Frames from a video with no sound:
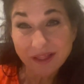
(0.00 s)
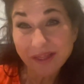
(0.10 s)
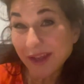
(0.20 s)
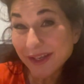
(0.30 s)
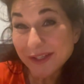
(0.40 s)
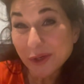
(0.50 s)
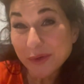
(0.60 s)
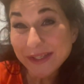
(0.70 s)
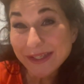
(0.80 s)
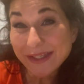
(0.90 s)
Then it's so
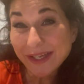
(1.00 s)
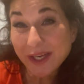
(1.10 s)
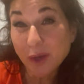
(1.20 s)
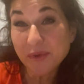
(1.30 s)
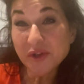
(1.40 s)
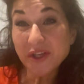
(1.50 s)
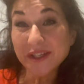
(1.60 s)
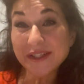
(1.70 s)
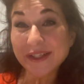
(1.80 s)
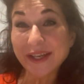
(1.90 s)
easy to get up and you
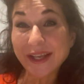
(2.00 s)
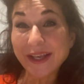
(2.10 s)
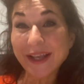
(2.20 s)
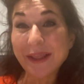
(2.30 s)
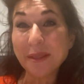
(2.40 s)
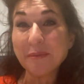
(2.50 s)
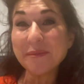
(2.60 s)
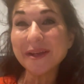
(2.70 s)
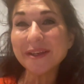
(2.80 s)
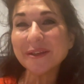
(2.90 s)
can sit here in the
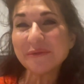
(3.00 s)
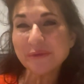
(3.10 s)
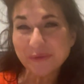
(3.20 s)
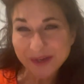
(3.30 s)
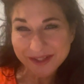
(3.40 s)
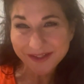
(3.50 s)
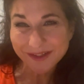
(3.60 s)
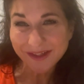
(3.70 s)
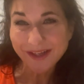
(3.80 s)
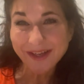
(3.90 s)
middle of
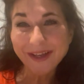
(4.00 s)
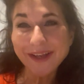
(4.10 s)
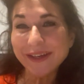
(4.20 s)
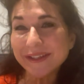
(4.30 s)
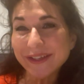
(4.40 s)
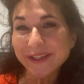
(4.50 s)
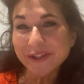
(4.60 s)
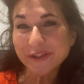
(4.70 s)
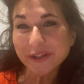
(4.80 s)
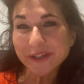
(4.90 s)
winter in a
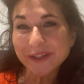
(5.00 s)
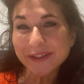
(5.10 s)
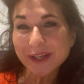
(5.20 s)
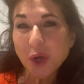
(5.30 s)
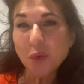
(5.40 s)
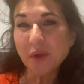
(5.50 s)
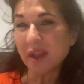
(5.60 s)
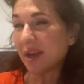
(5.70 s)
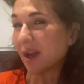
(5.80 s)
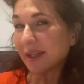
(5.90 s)
t-shirt with a
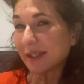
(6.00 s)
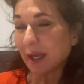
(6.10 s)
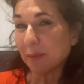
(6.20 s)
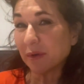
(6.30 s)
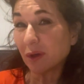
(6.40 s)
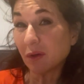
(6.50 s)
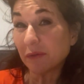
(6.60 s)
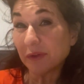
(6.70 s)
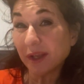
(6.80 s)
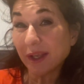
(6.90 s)
nice cup of
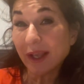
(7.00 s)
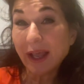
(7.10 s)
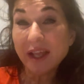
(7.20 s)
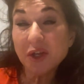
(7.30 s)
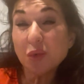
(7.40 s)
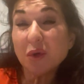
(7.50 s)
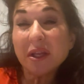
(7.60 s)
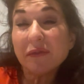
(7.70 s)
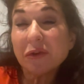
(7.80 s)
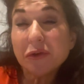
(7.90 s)
coffee. You wouldn't
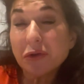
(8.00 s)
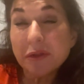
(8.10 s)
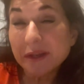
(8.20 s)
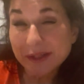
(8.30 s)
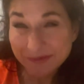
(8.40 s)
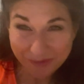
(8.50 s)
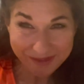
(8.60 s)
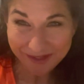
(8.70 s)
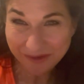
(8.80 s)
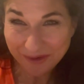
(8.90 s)
even know that it's
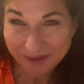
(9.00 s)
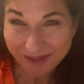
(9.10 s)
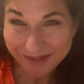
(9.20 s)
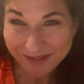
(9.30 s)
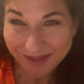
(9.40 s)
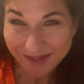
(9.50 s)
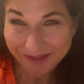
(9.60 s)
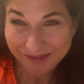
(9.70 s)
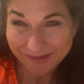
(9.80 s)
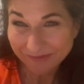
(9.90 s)
freezing cold outside.
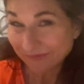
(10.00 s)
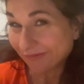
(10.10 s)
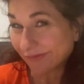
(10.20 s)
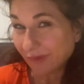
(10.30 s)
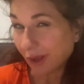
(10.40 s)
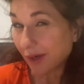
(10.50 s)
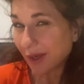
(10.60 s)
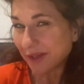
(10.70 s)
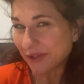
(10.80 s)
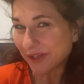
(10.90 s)
Aren't I
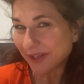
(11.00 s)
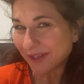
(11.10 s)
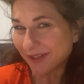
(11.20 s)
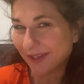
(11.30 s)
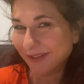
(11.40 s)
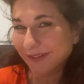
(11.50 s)
a genius?